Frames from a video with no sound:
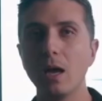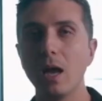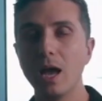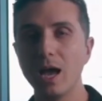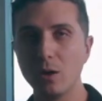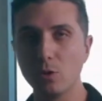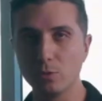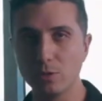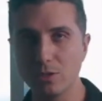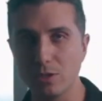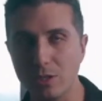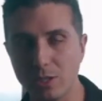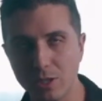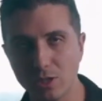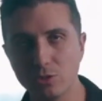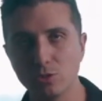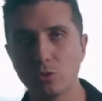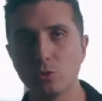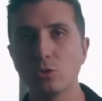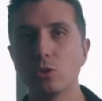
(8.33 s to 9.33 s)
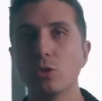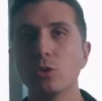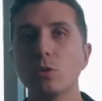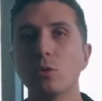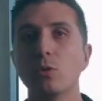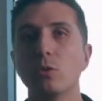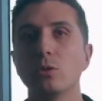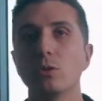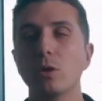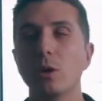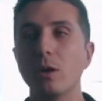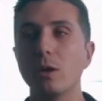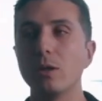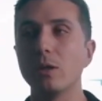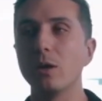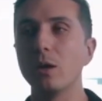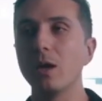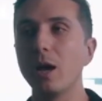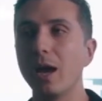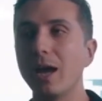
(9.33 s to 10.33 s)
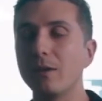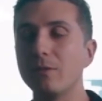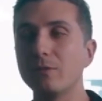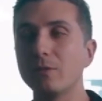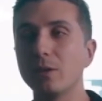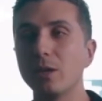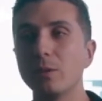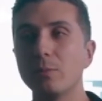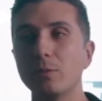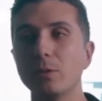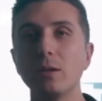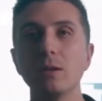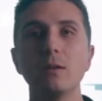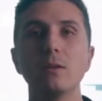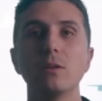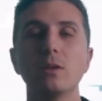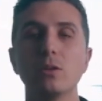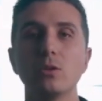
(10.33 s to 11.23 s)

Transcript: I was in your shoes until I flipped the